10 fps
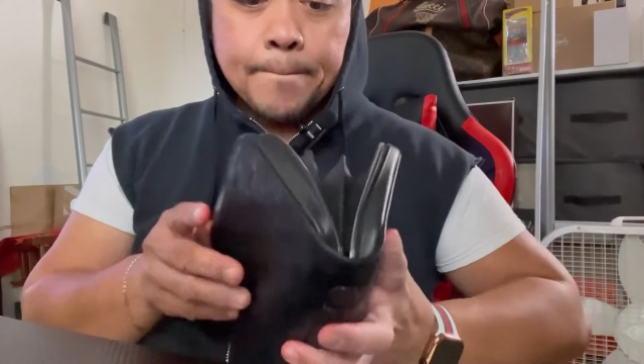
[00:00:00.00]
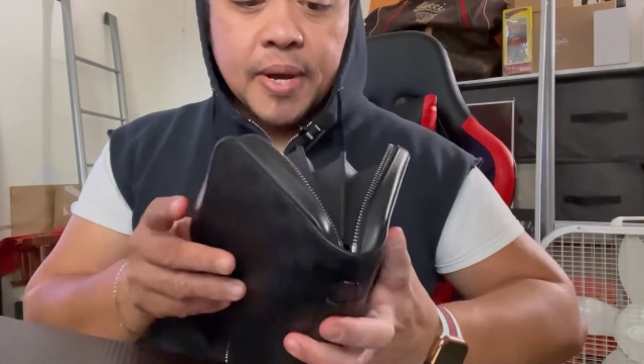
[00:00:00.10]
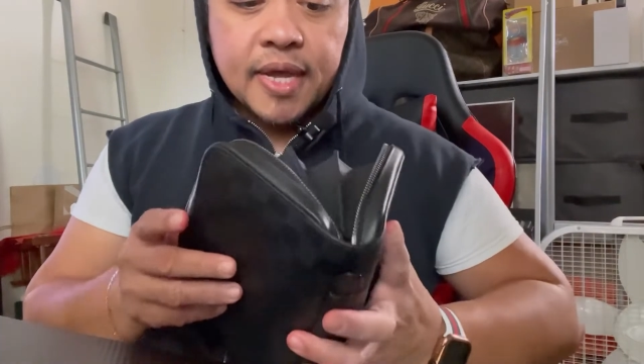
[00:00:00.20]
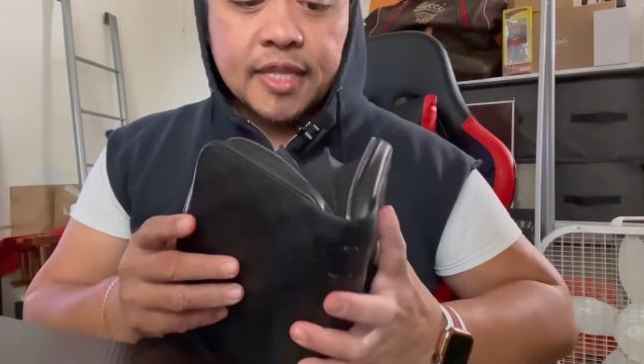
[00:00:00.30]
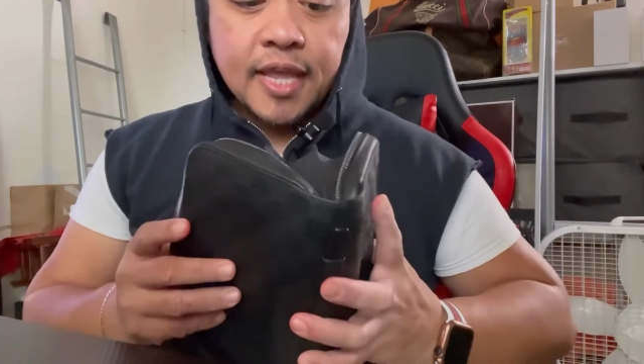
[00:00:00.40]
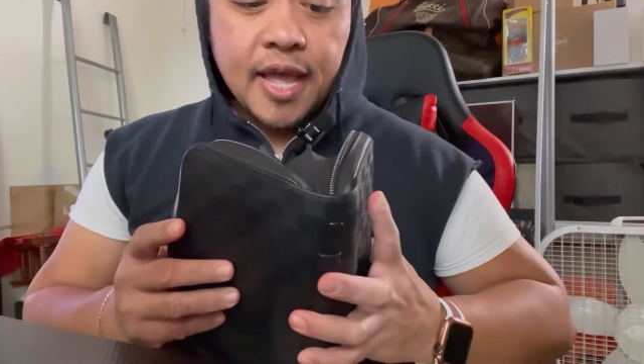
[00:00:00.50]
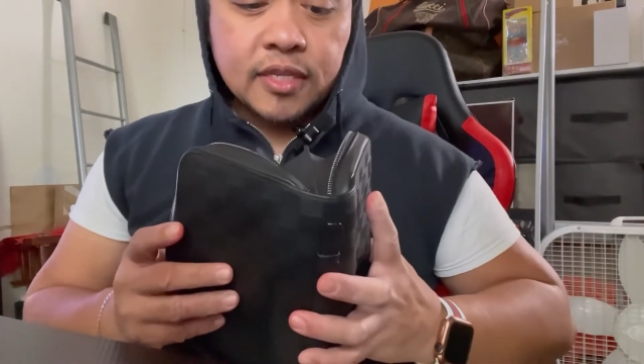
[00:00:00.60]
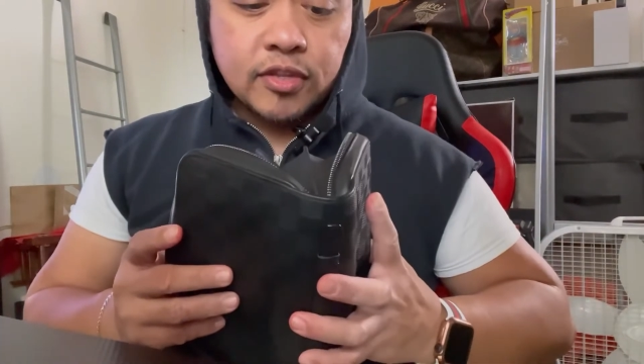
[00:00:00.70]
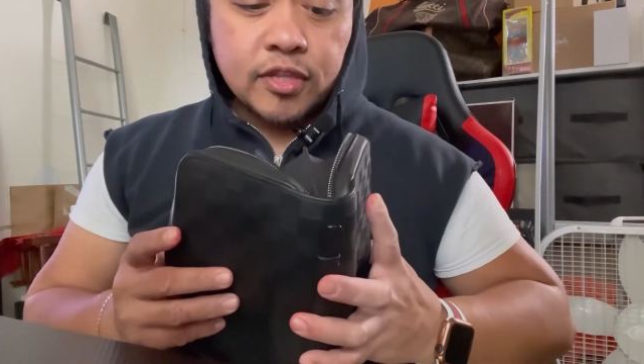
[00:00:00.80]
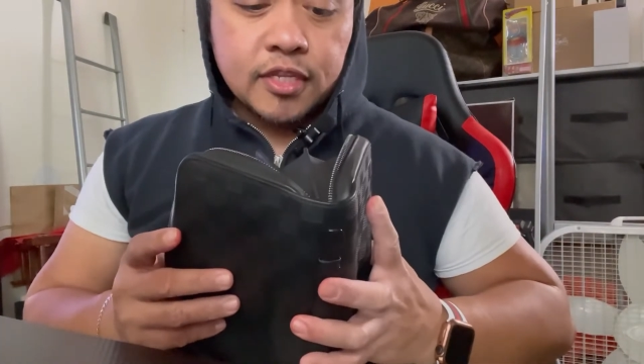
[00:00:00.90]
But yeah,
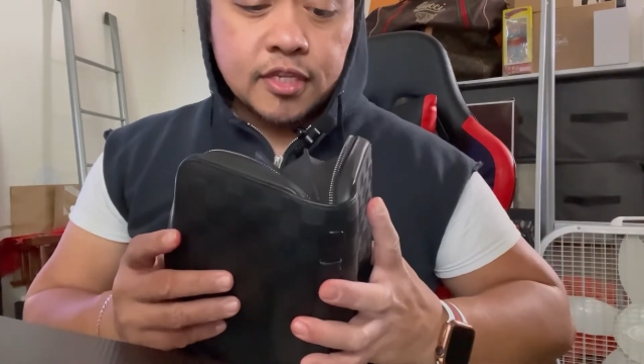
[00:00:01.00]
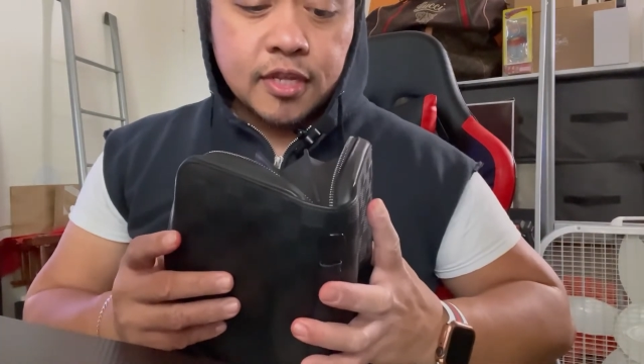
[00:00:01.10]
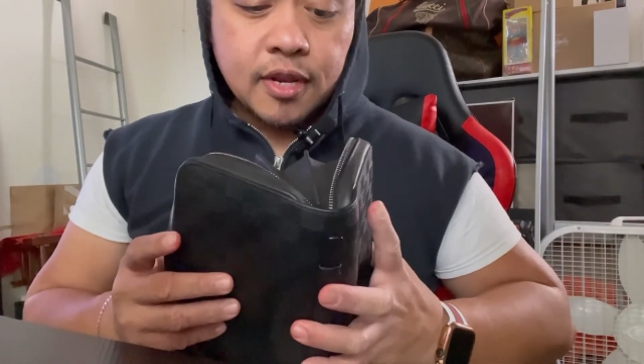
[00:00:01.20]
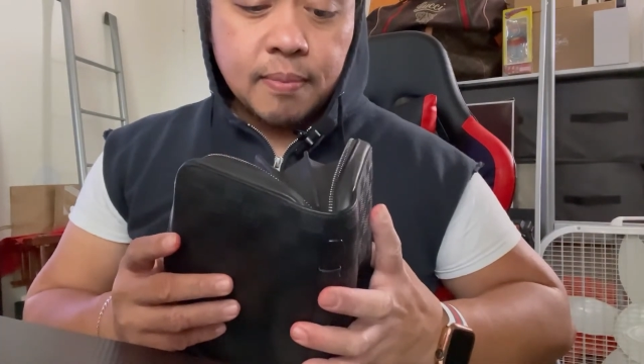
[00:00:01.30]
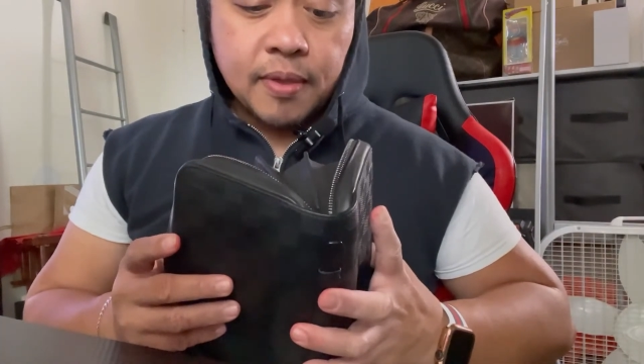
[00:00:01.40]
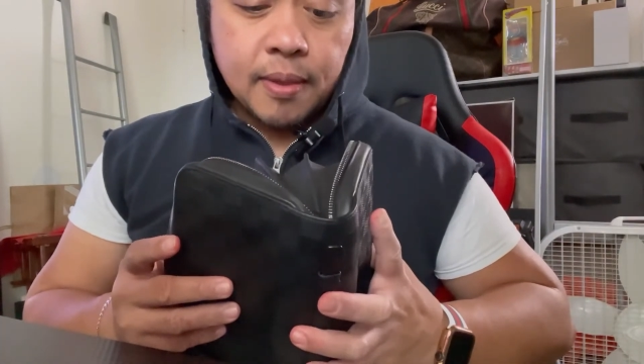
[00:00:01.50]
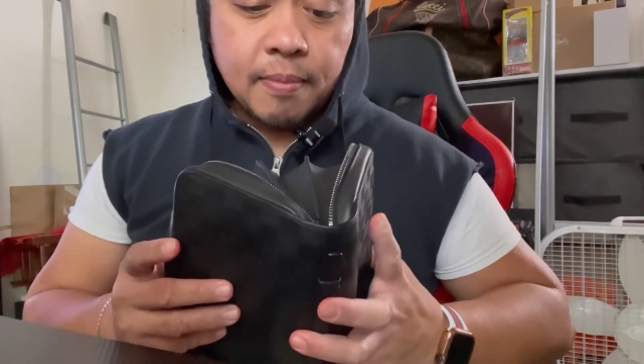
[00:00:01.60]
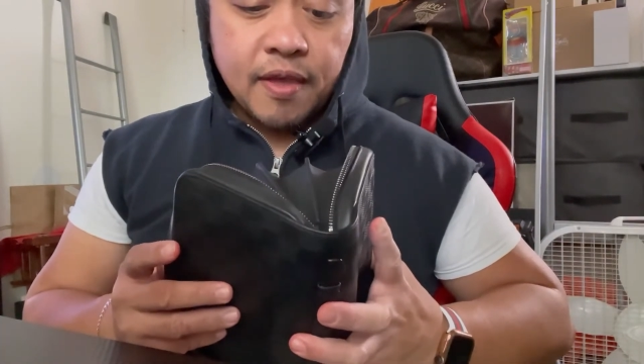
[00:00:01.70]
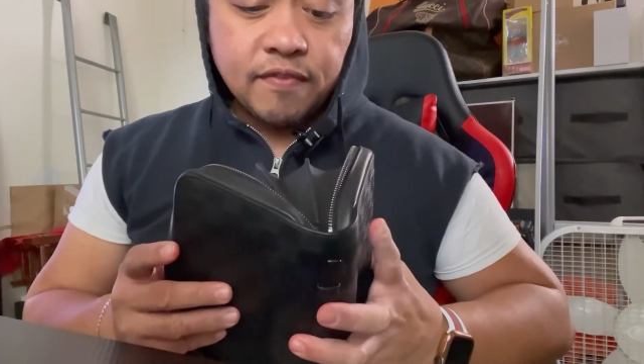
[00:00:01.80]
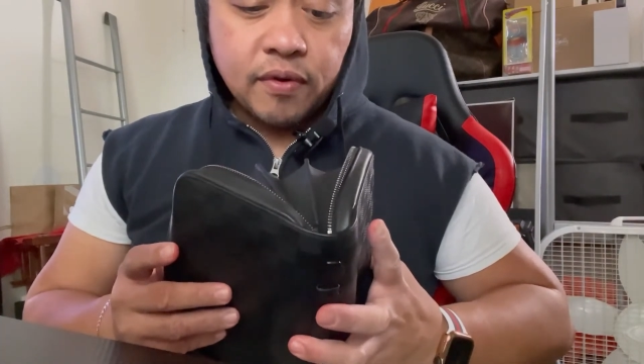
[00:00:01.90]
so this is gonna be
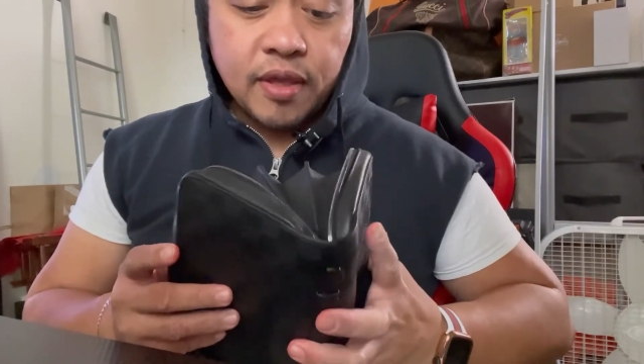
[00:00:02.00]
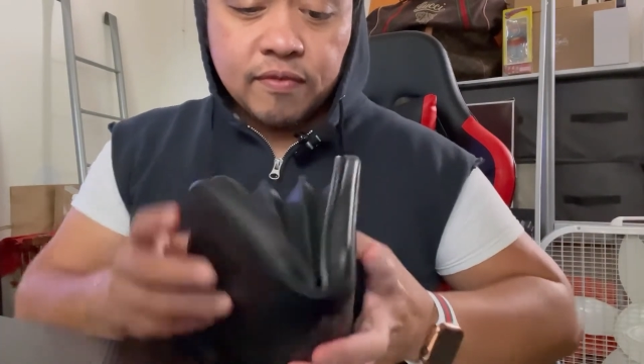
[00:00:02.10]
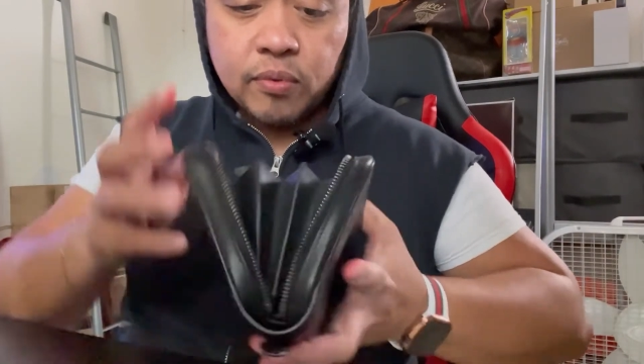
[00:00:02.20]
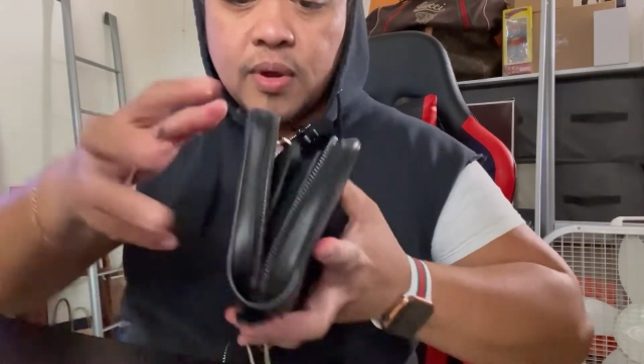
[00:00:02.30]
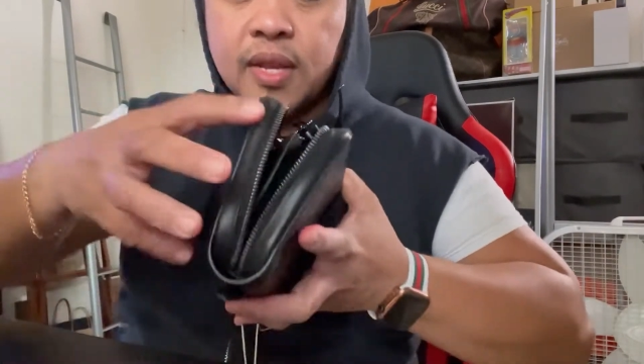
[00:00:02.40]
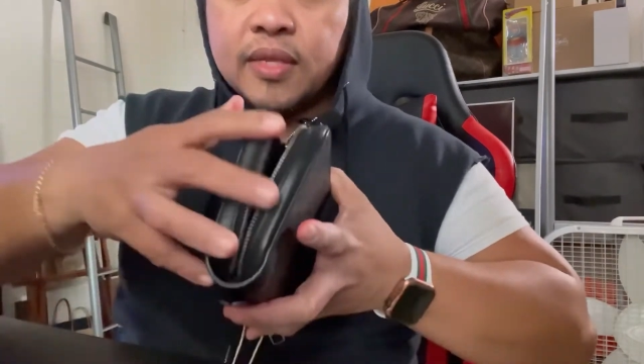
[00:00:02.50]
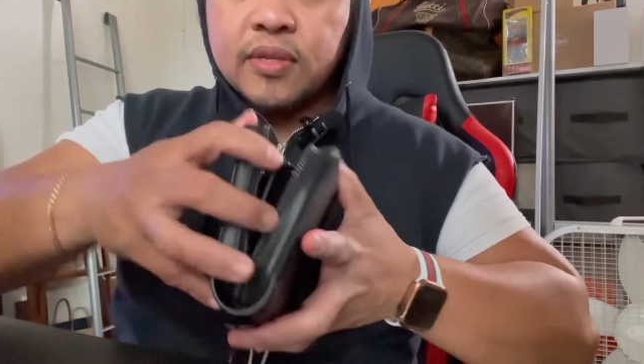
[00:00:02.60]
my forever wallet.